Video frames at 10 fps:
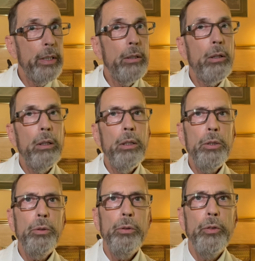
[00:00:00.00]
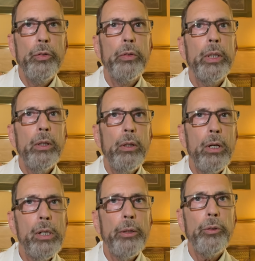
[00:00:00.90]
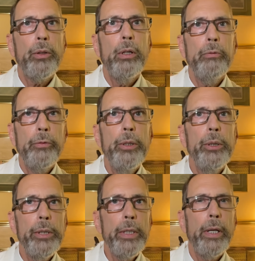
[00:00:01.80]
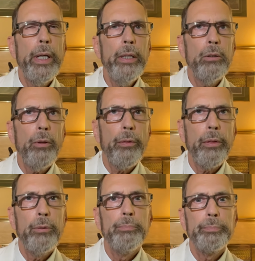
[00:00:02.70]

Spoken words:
includes the loss of good health.